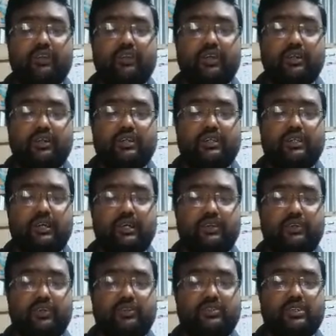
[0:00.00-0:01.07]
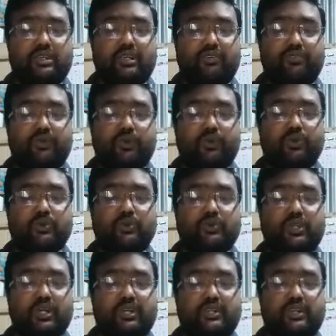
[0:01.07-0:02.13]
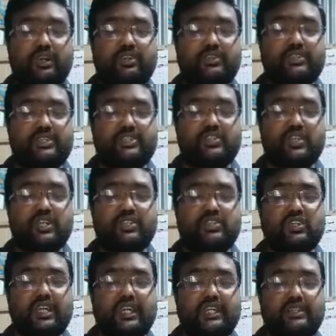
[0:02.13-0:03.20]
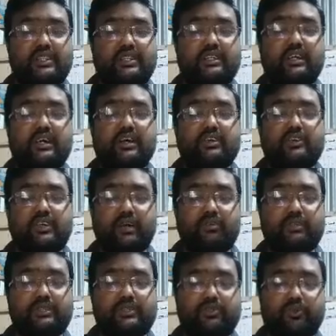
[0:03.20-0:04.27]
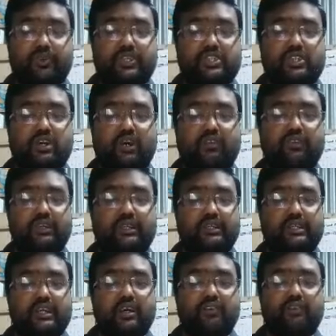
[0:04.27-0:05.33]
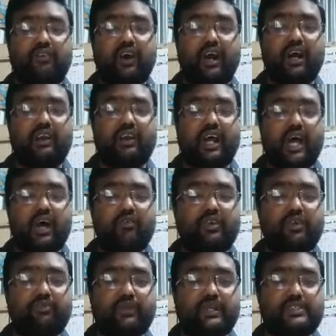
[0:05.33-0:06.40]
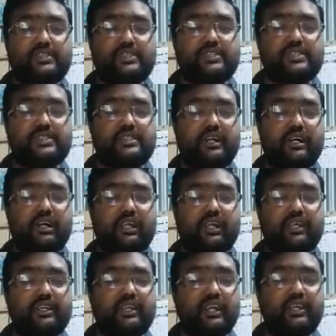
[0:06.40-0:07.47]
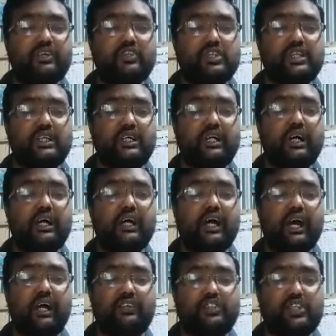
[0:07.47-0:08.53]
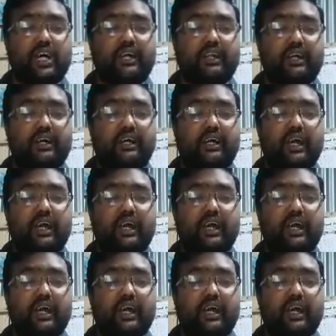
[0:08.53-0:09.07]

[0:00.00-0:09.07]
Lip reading: 1304 to 1368 AD, travels which covered far away places like India and China,